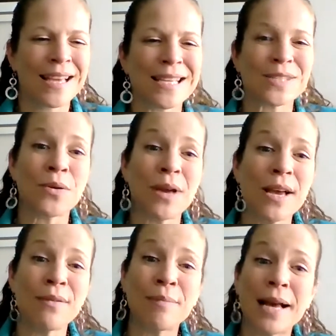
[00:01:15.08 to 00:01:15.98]
So
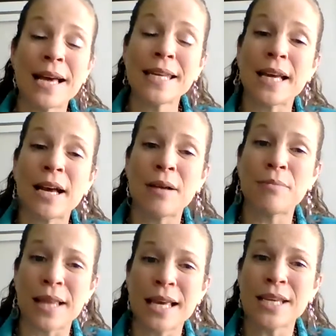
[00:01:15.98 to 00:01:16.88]
everybody
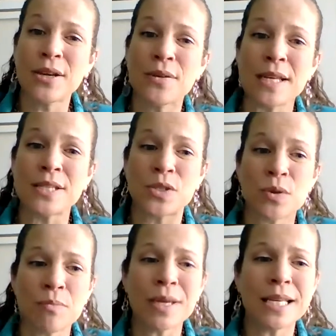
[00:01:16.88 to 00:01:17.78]
come play your
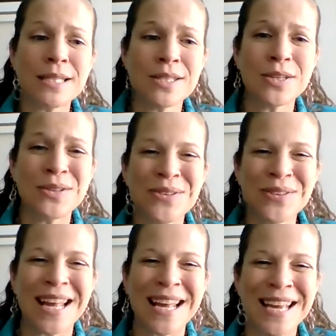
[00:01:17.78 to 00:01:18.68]
instruments
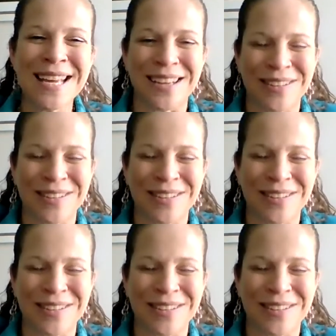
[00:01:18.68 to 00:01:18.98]
today.